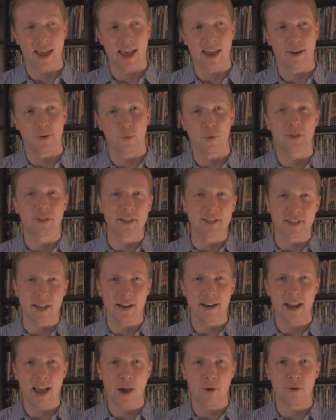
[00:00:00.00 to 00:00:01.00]
And with The
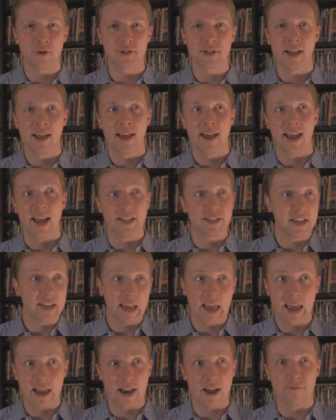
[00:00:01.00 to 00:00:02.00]
Sundowners, it's
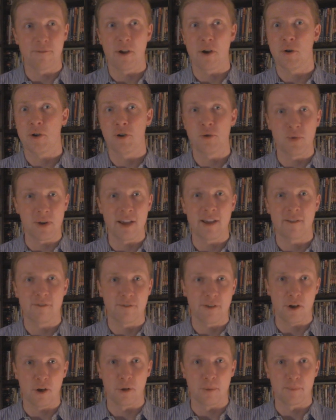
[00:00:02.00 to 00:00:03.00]
again a very unique
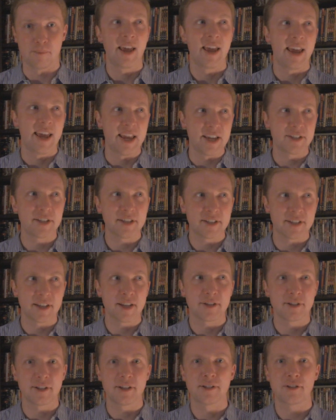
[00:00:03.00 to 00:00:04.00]
film. His
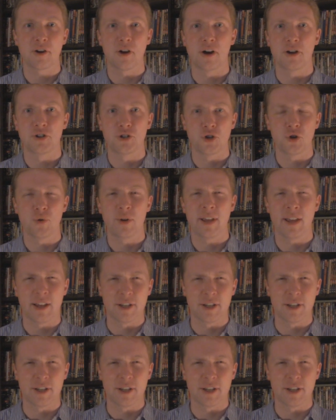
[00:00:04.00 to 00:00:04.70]
insistence on shooting